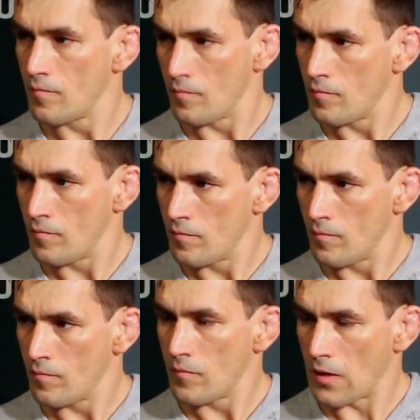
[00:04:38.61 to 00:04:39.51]
with Michael
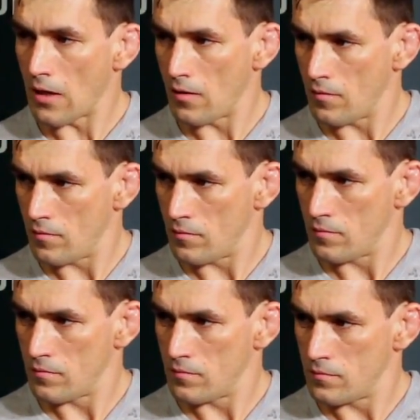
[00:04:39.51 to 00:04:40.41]
Bisping. Yeah. Uh, what
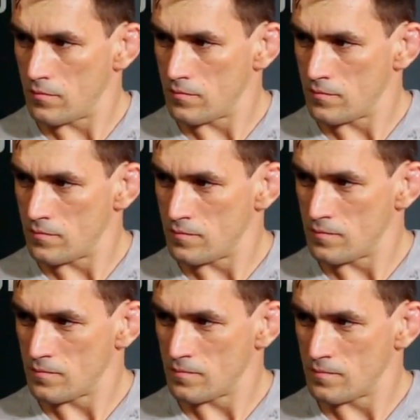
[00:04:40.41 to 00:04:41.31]
does just this whole thing
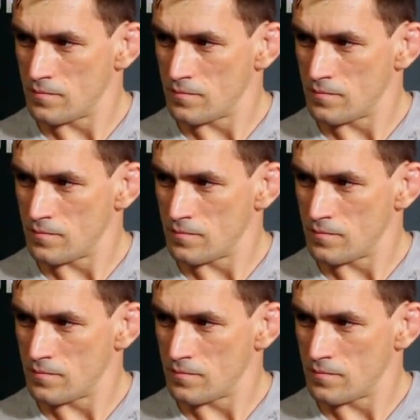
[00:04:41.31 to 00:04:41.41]
mean to you?